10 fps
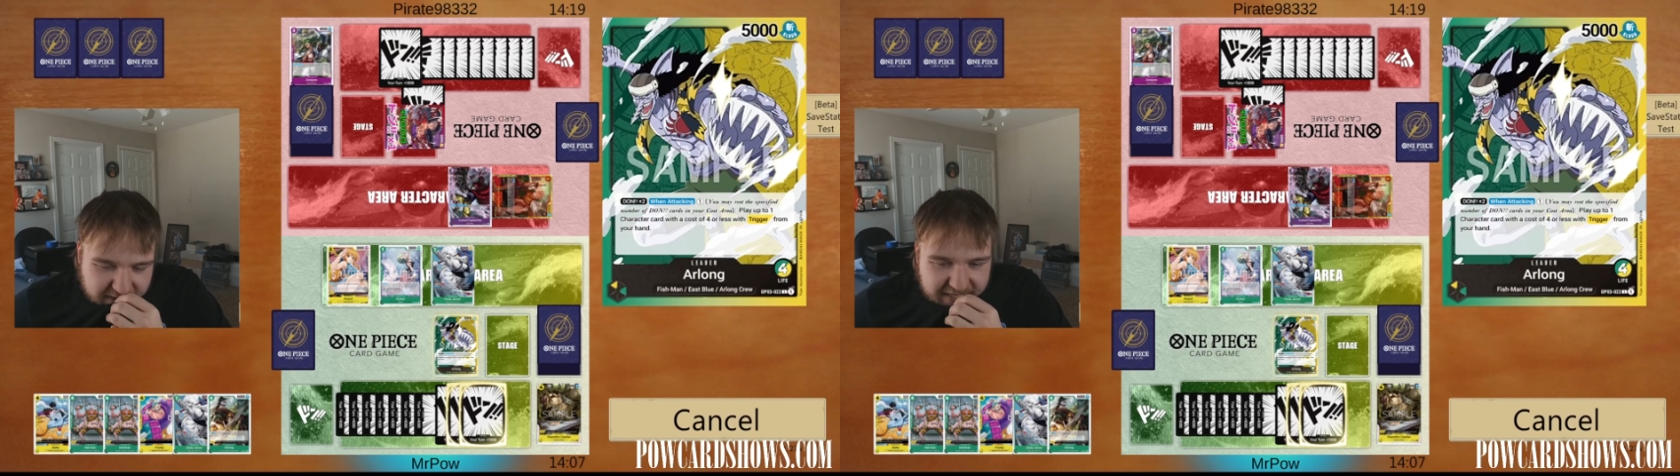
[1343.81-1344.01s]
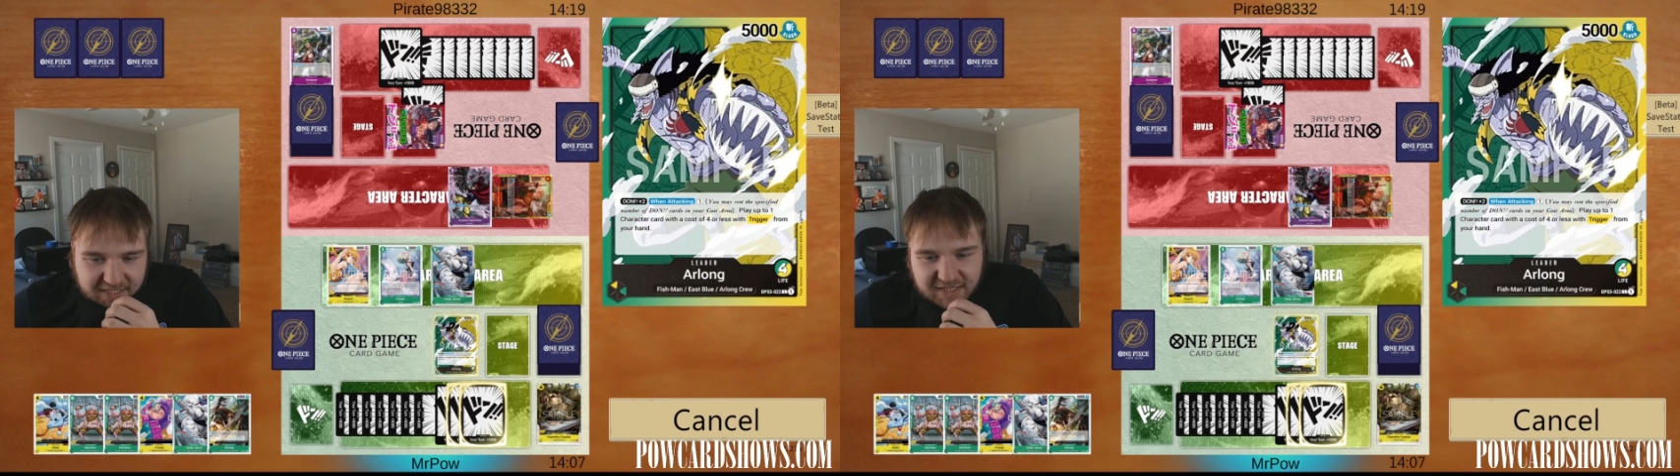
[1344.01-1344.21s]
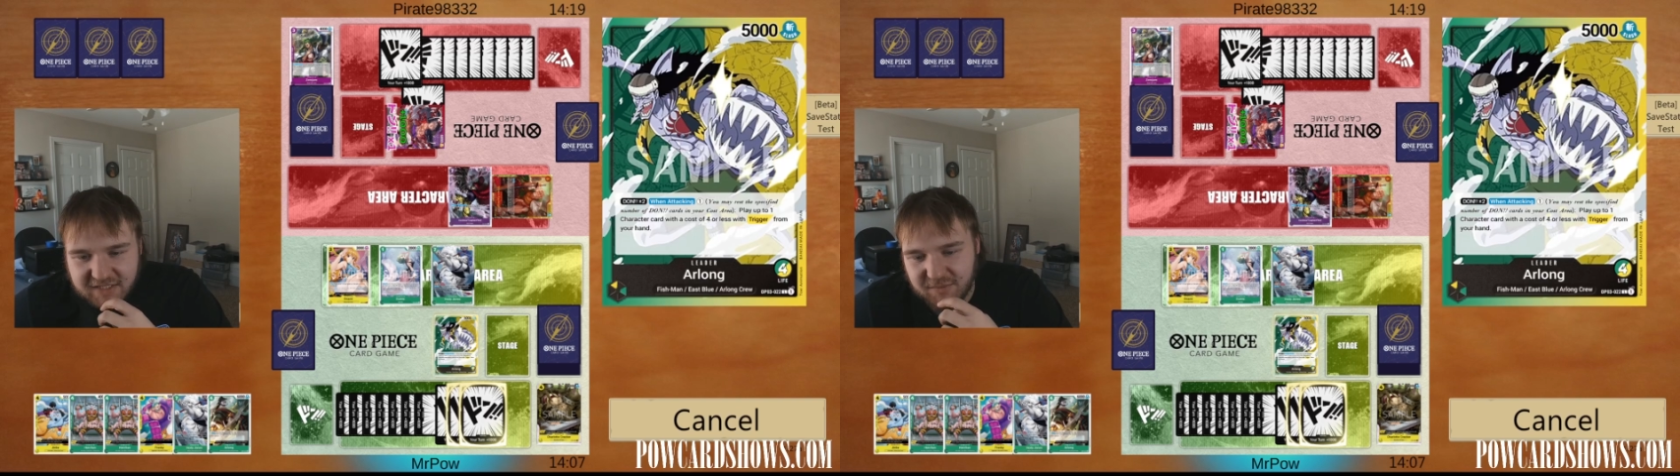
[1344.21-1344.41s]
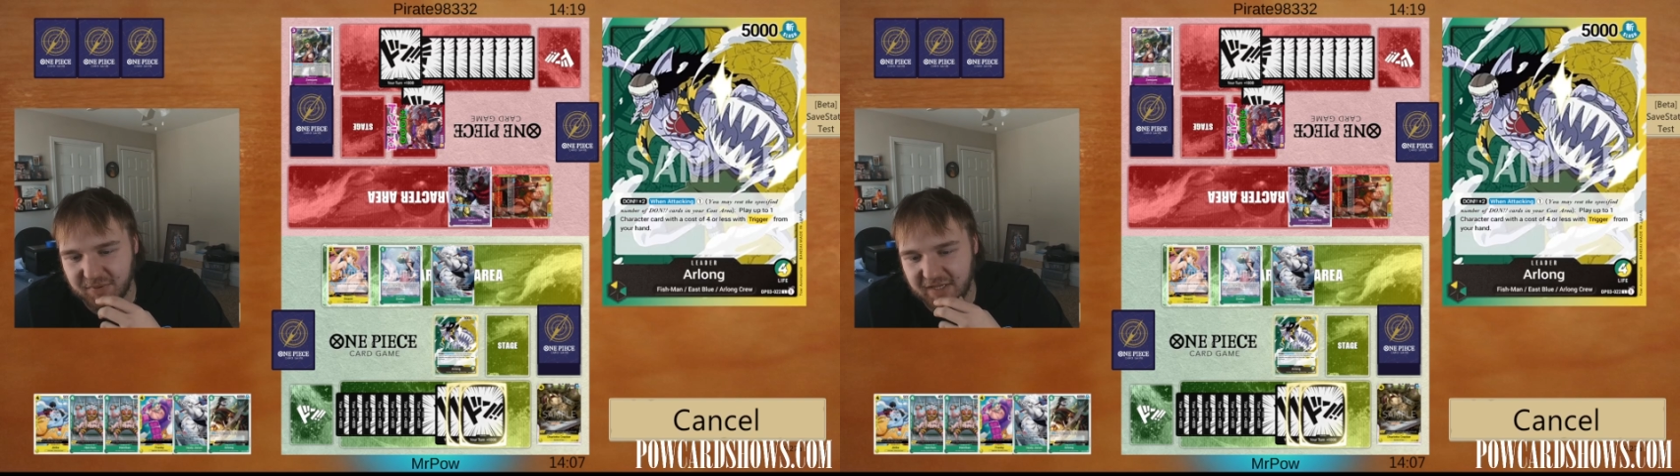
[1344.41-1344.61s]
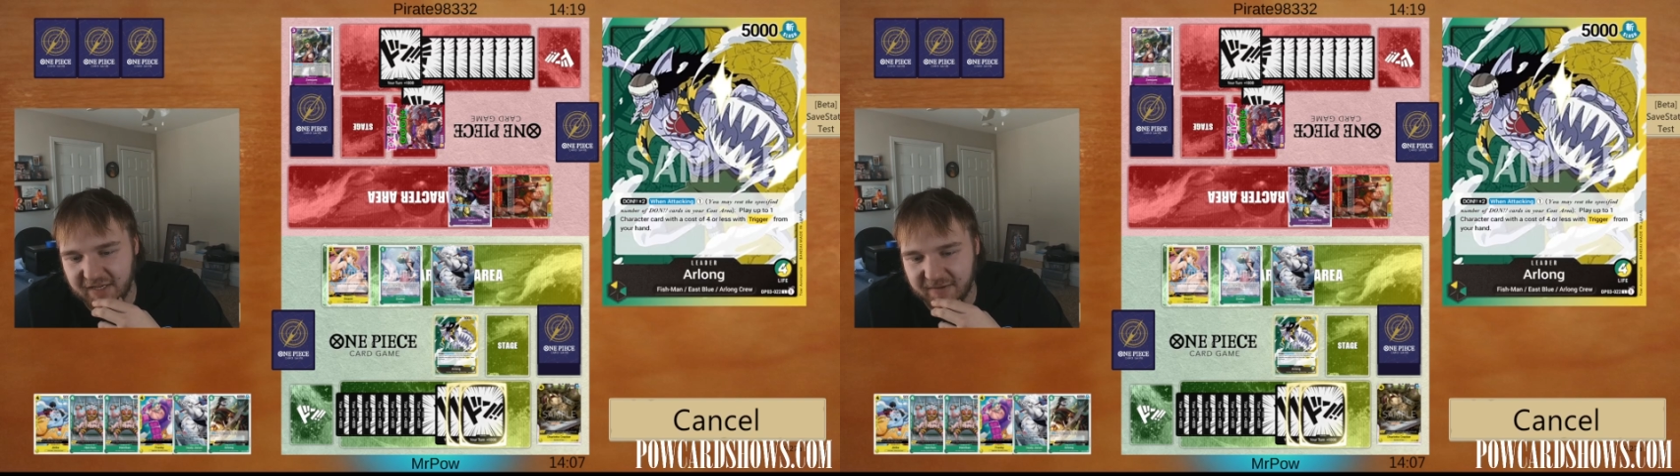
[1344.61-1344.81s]
I think that's the
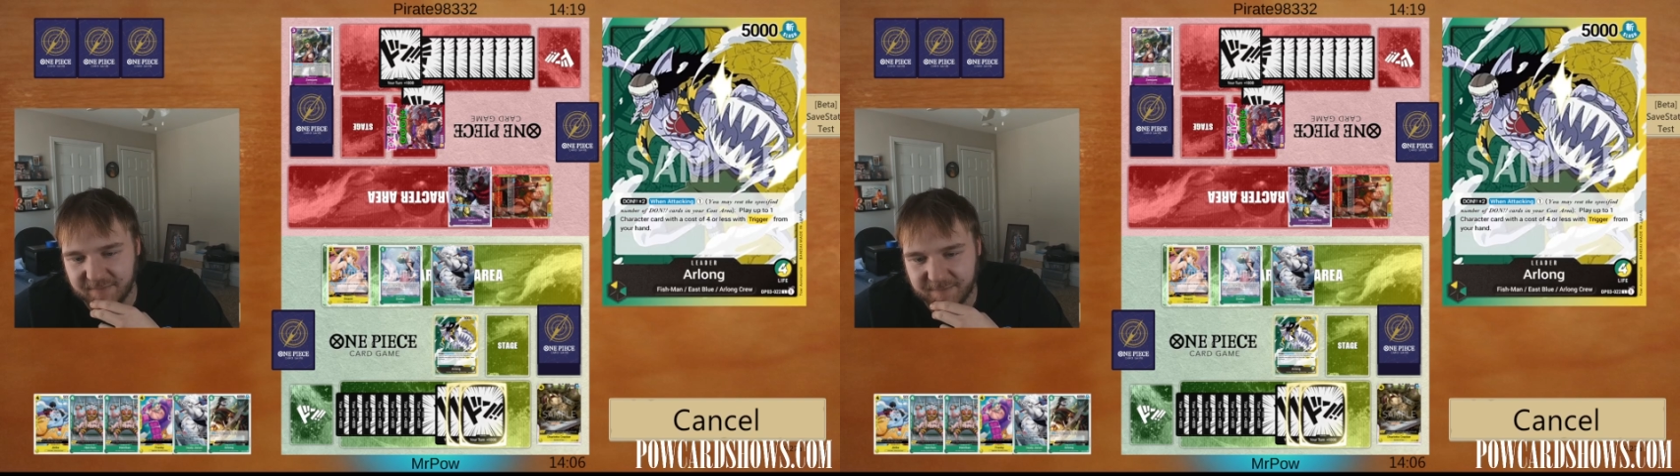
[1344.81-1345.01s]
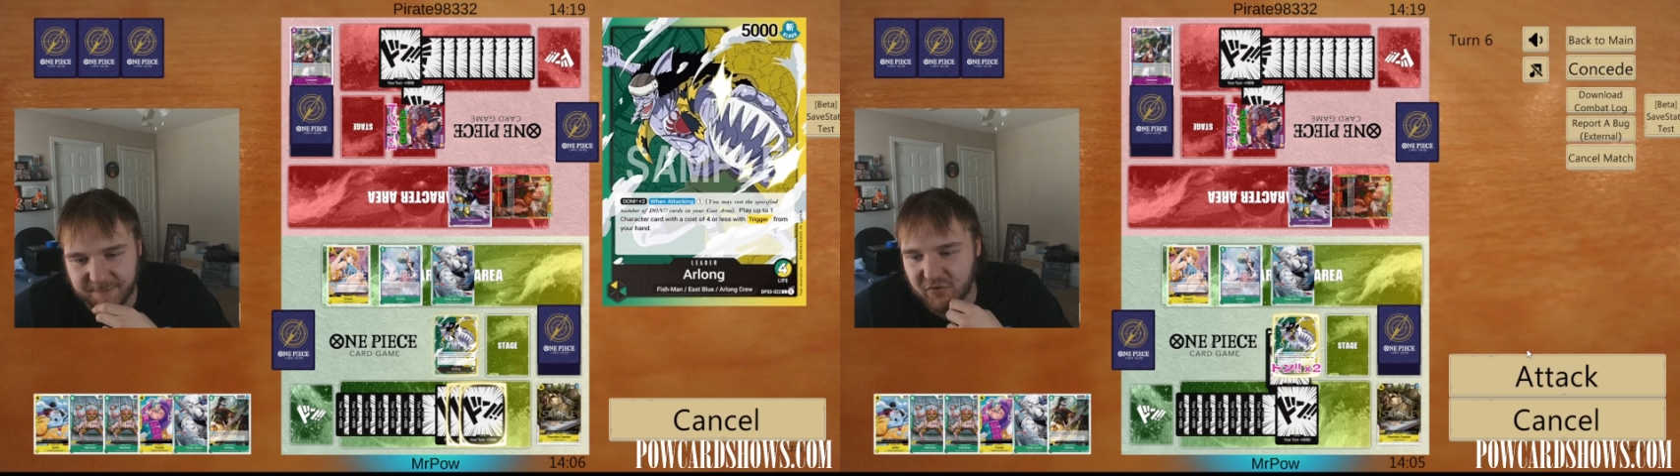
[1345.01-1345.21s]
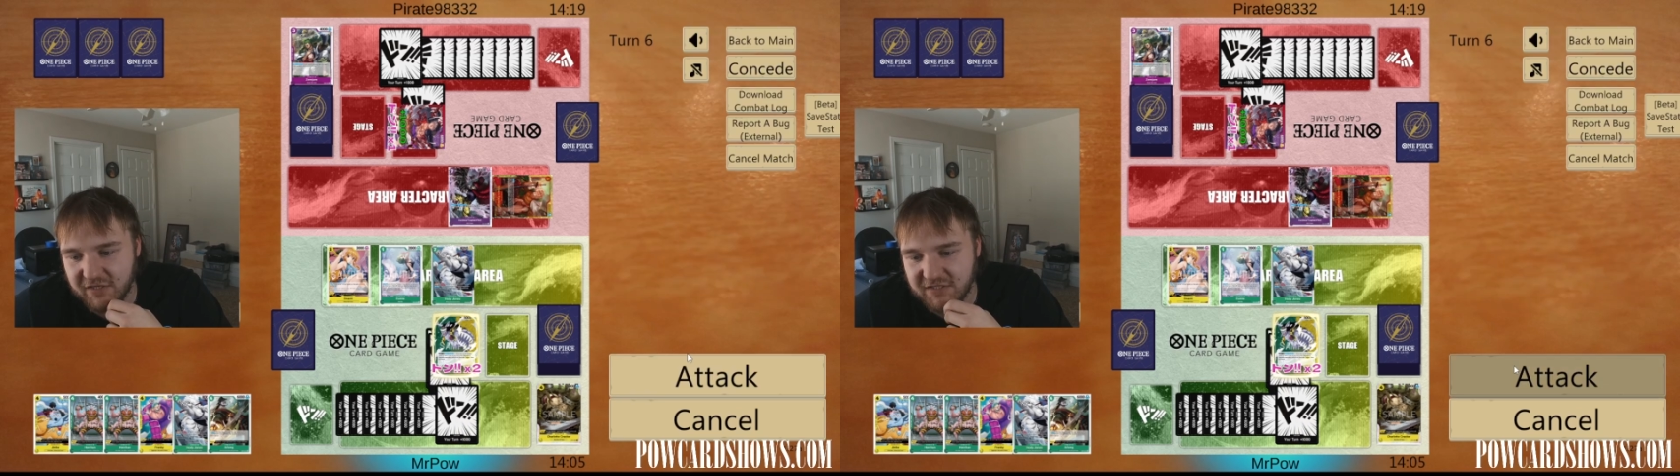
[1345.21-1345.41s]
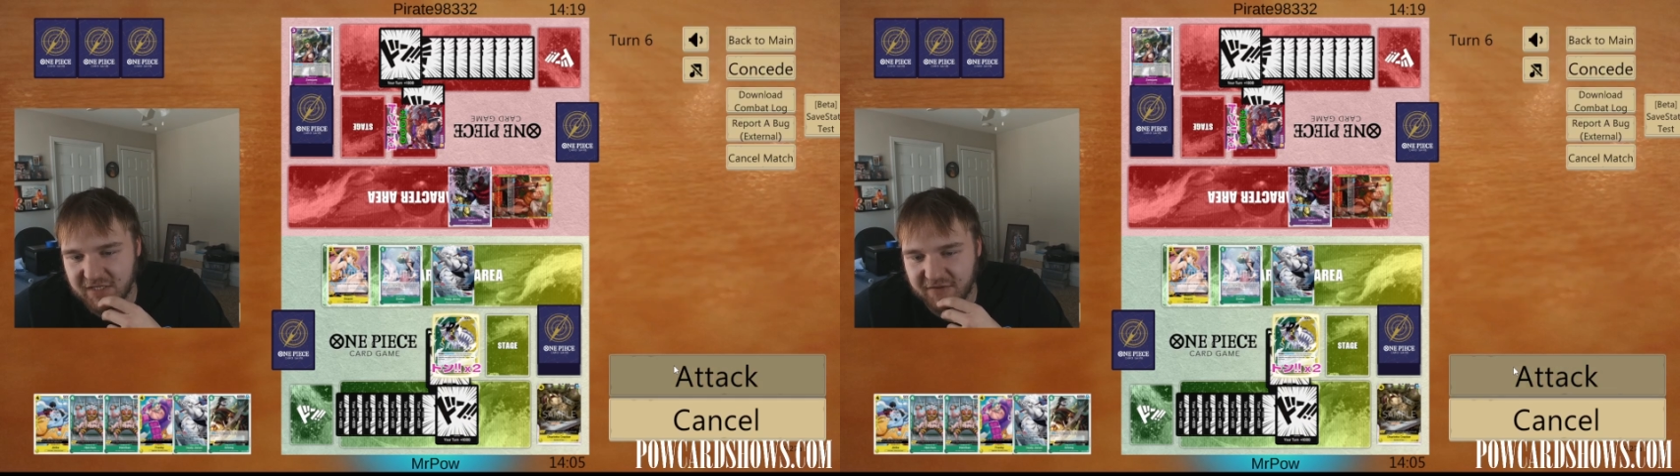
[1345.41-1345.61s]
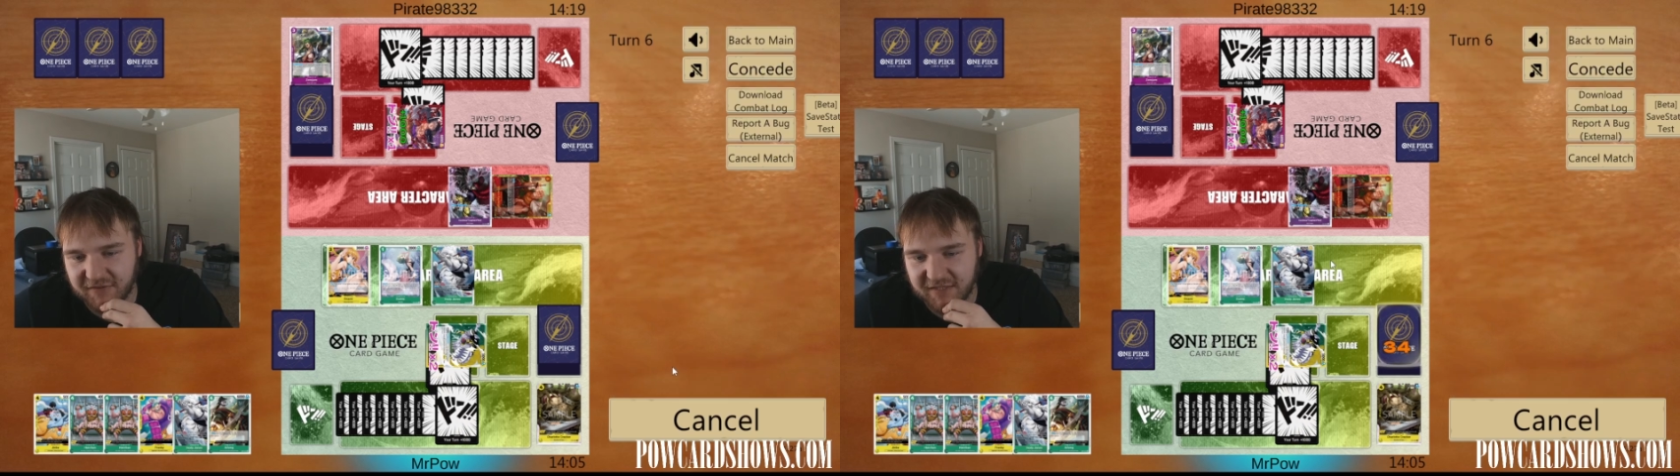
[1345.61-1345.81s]
play. Crazy enough,